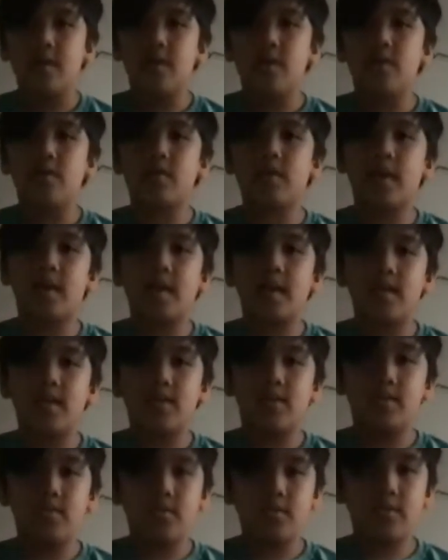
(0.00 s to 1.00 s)
You
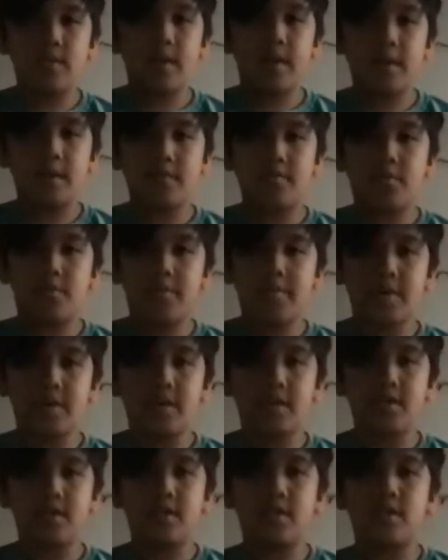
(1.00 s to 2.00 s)
can't do that anymore
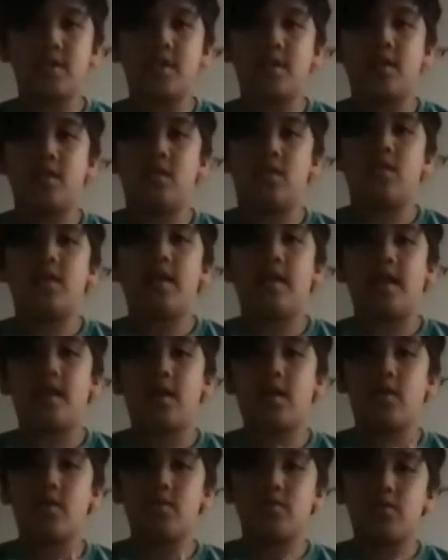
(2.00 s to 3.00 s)
because it, like
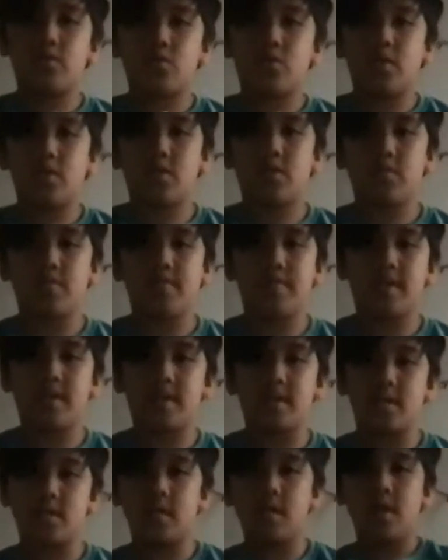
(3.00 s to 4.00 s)
all the toys
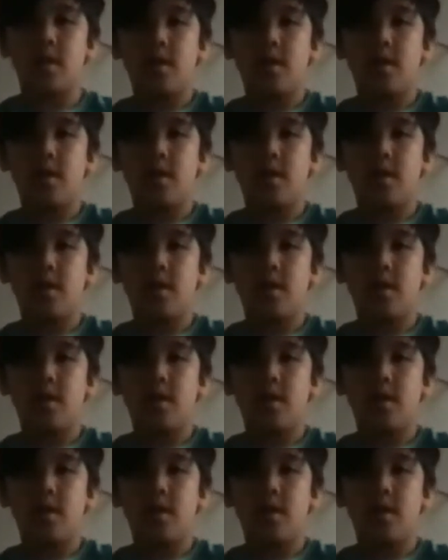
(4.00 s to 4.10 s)
because